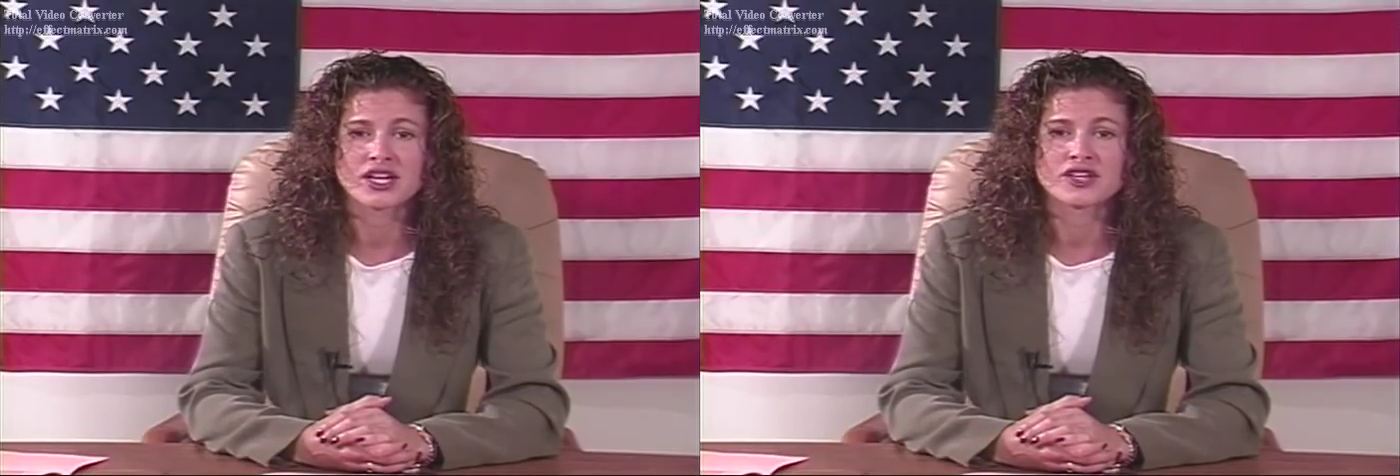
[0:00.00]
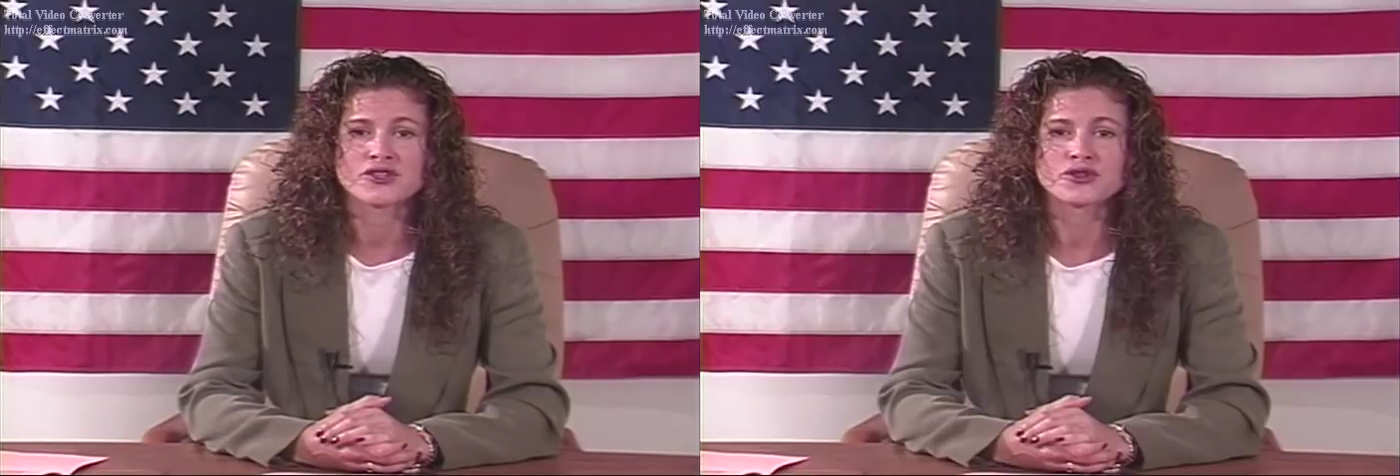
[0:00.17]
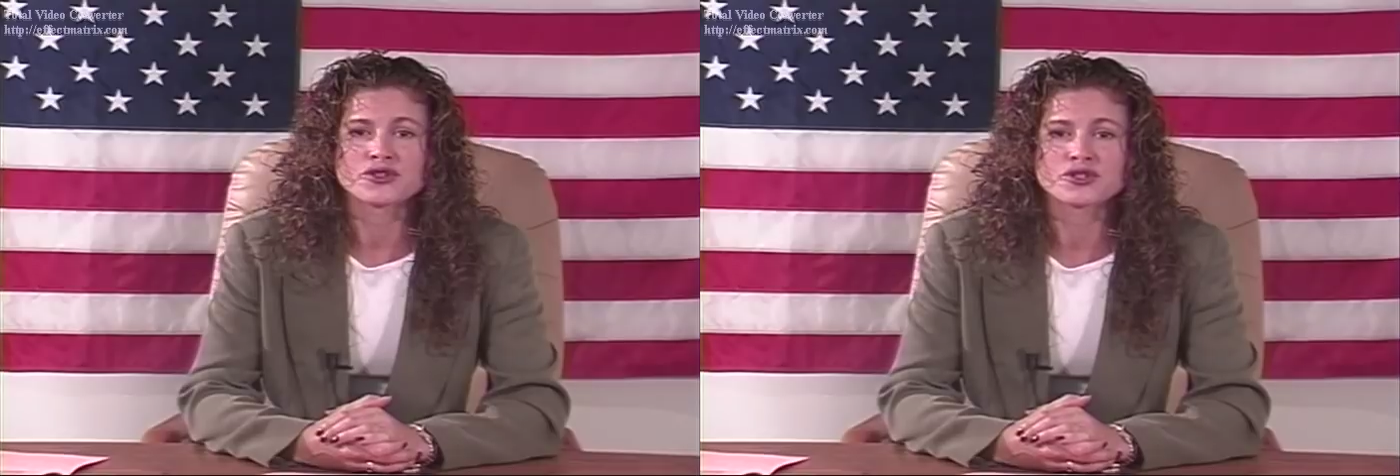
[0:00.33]

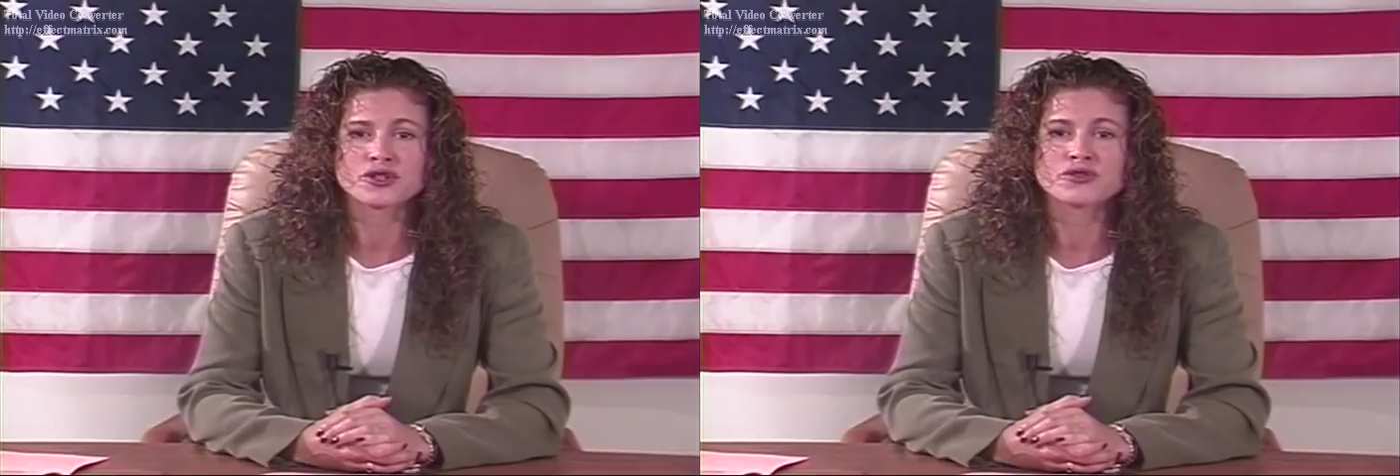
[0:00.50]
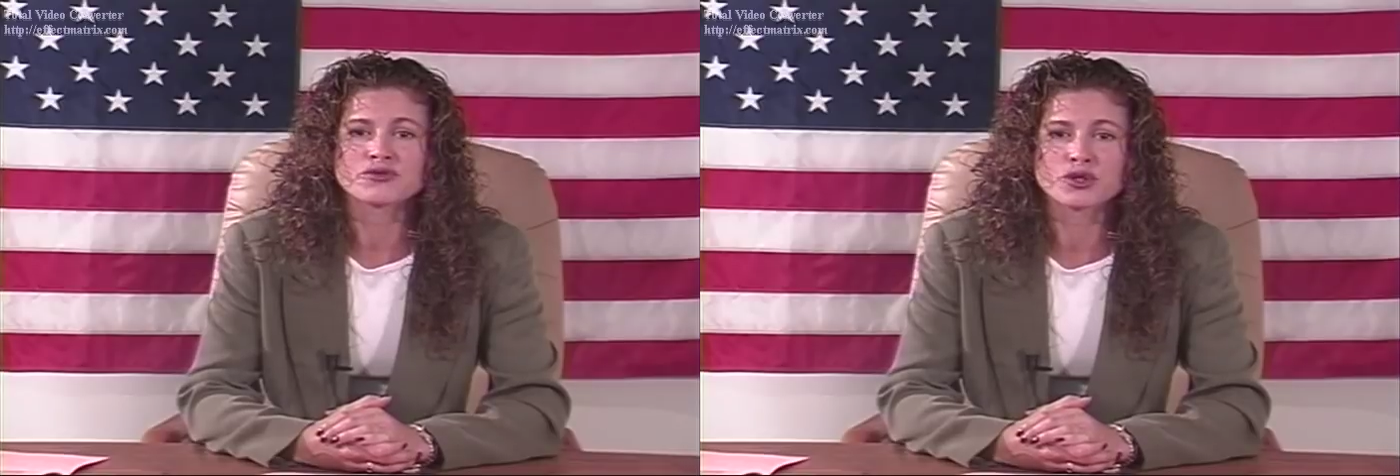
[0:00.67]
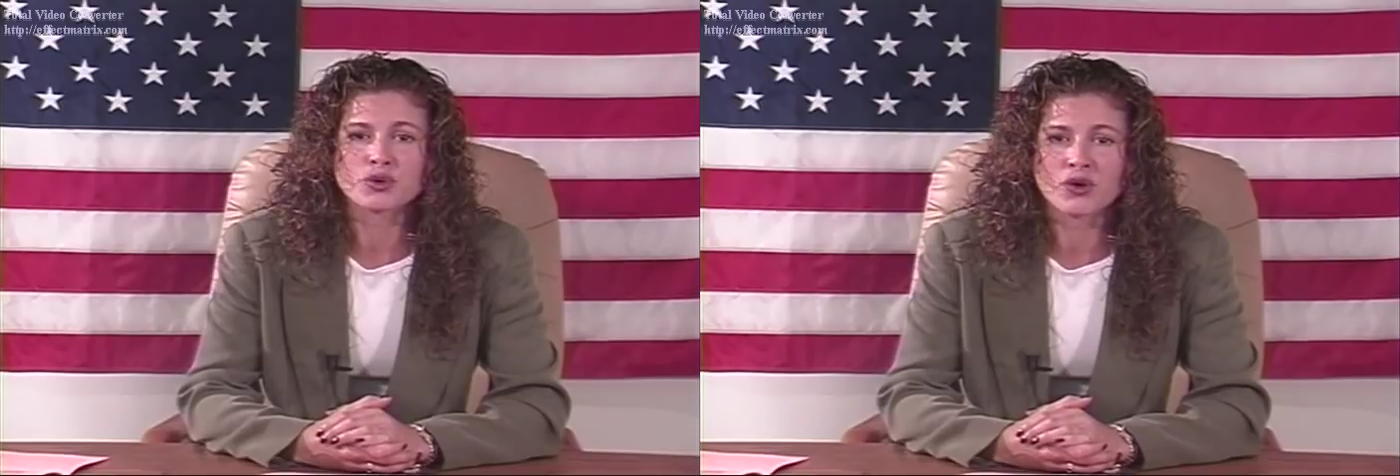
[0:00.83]
There are certain
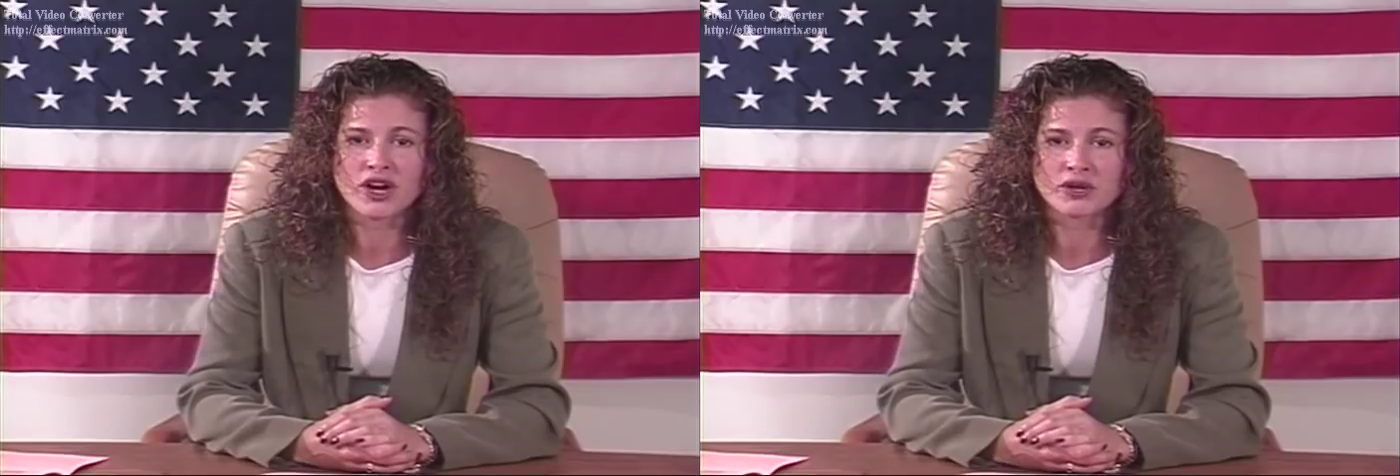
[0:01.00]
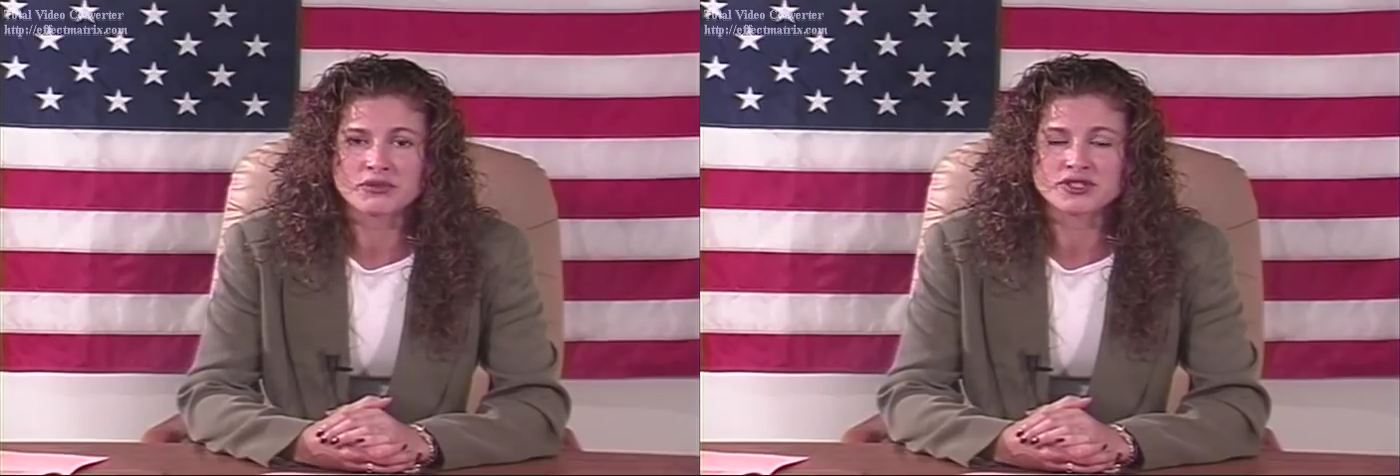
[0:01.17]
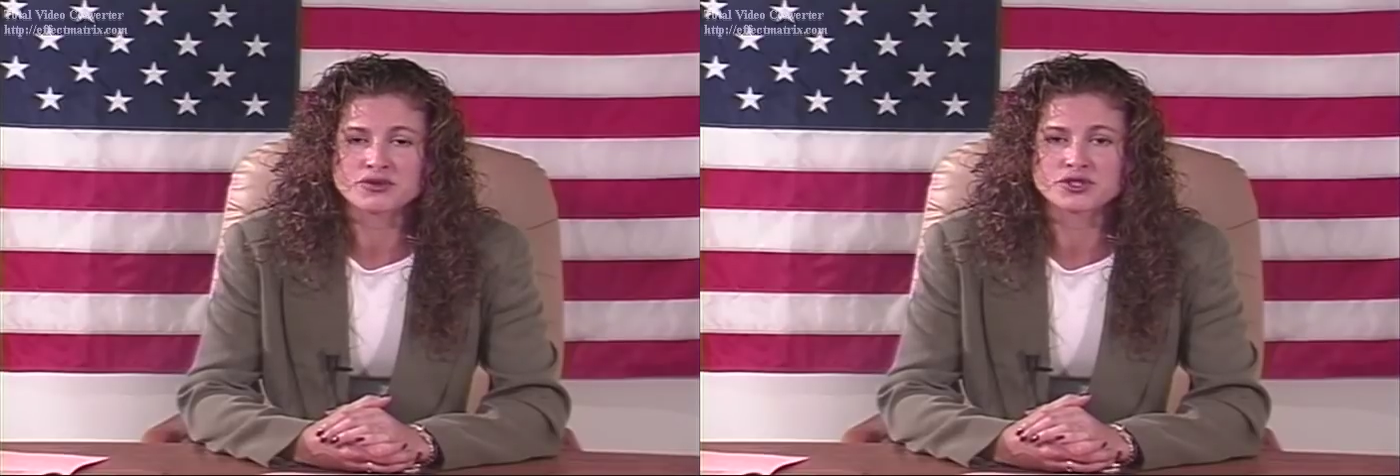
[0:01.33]

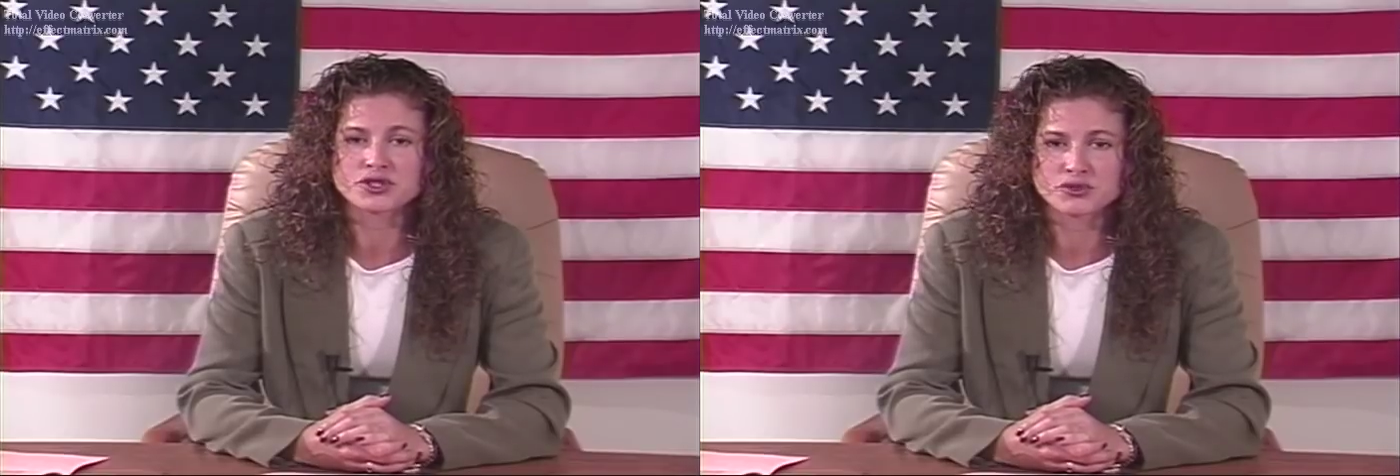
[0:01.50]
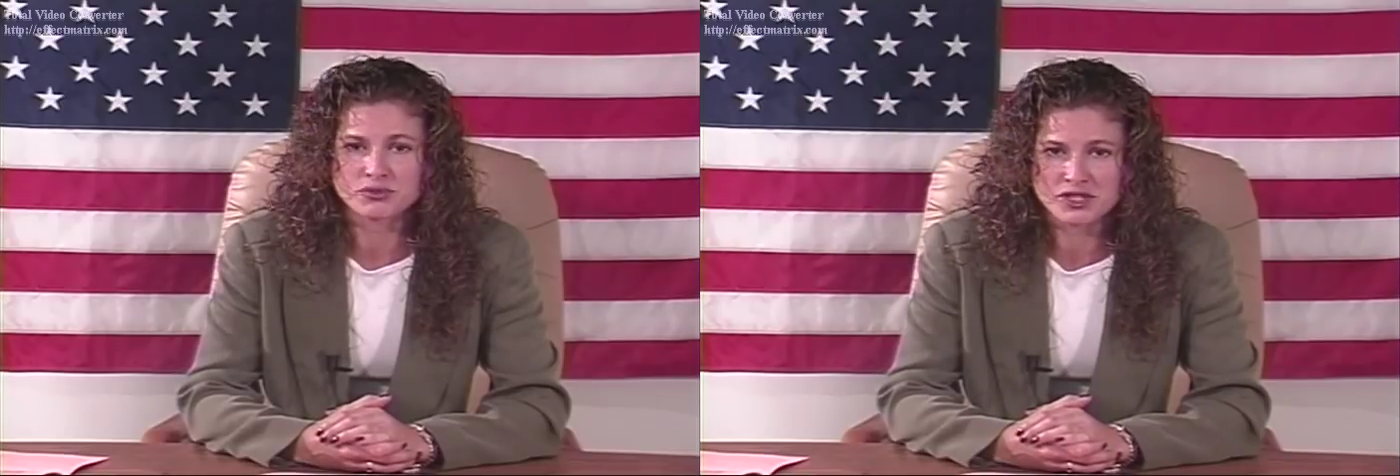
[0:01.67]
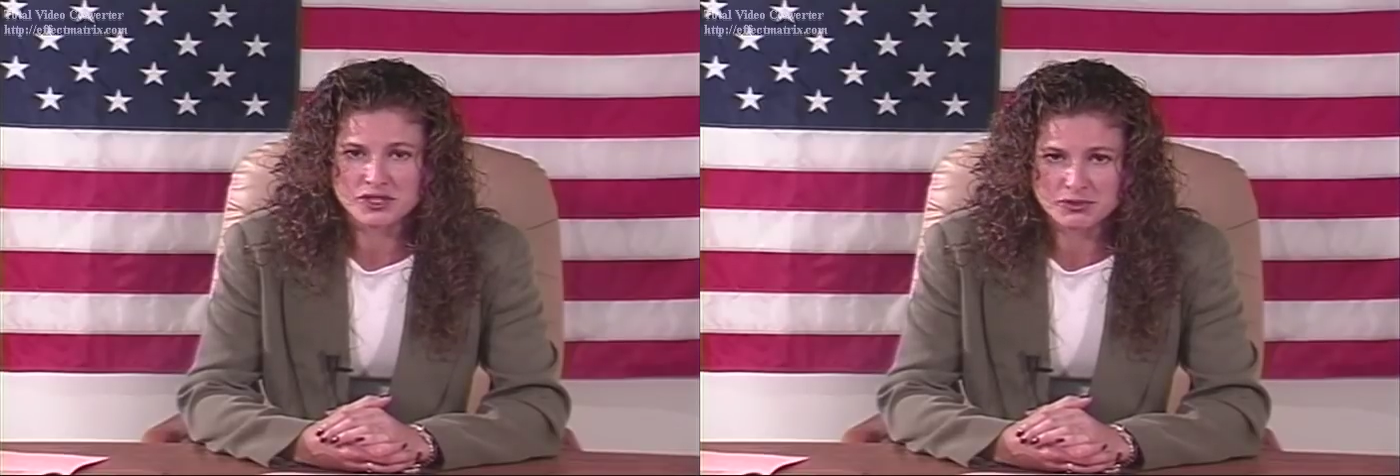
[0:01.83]
requirements which you
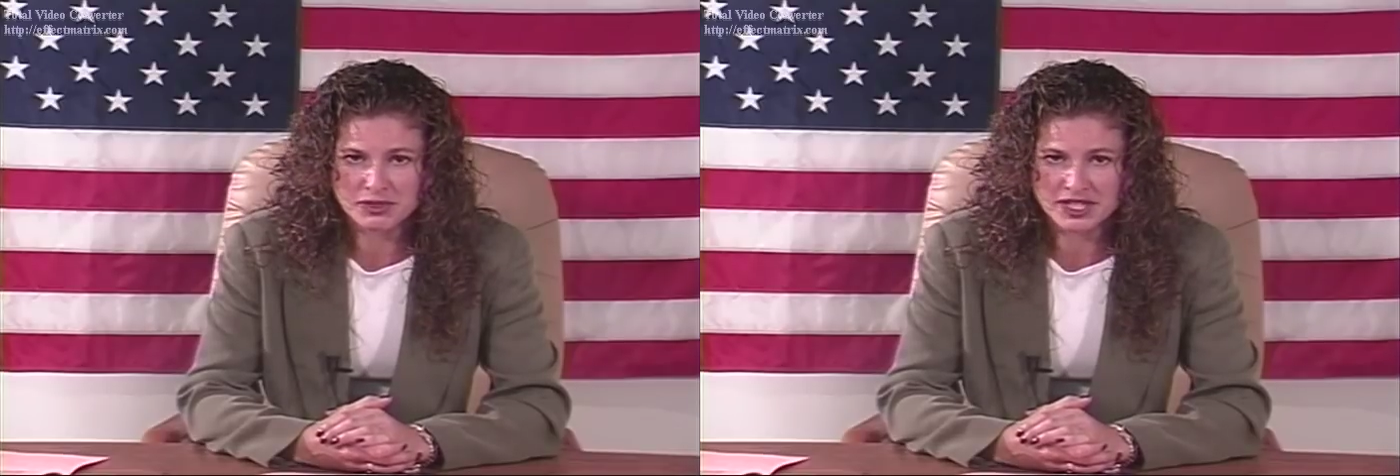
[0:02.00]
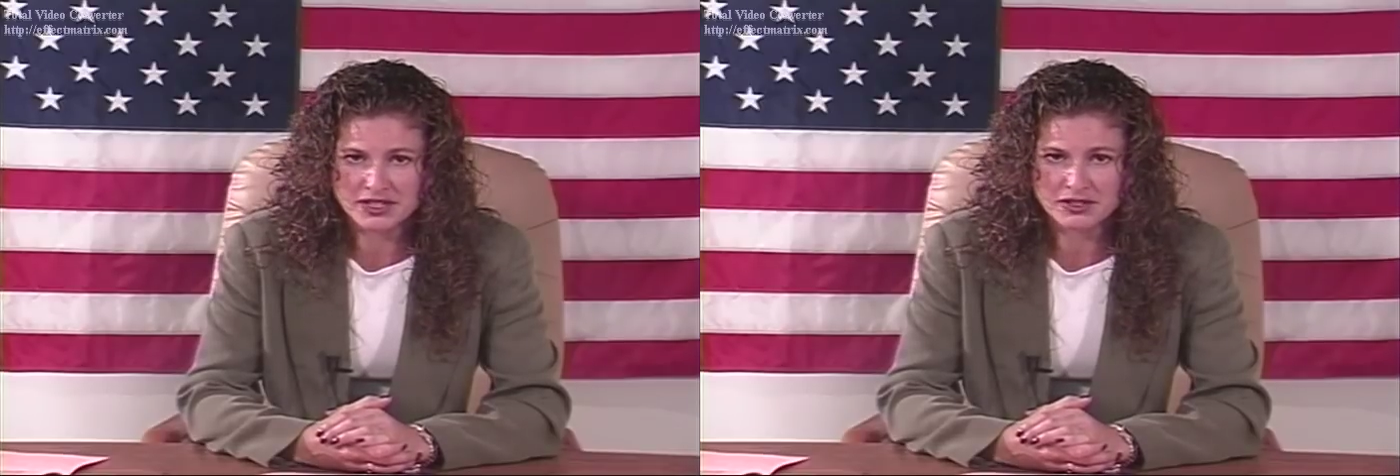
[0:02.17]
must meet